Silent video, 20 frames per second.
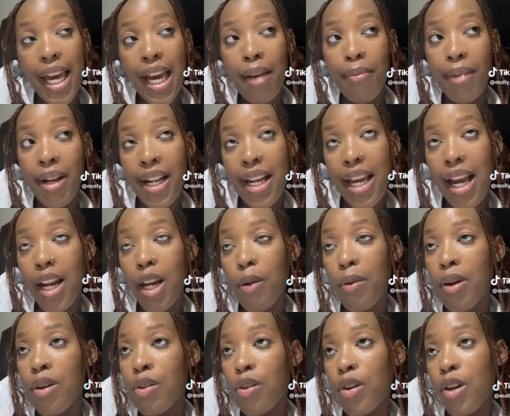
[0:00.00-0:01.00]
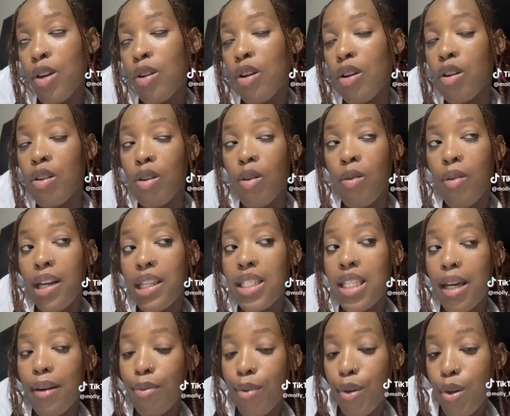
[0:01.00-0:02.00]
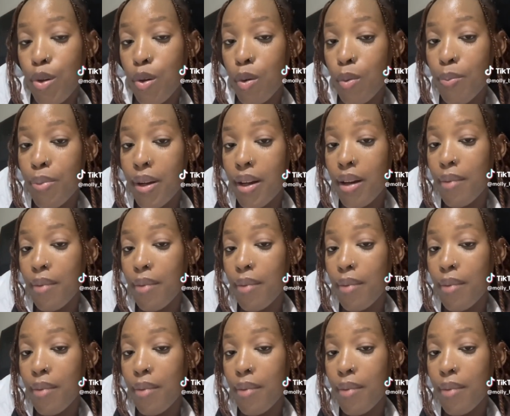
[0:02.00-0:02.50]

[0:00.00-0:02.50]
Mihlali, we know you're not on the WhatsApp group,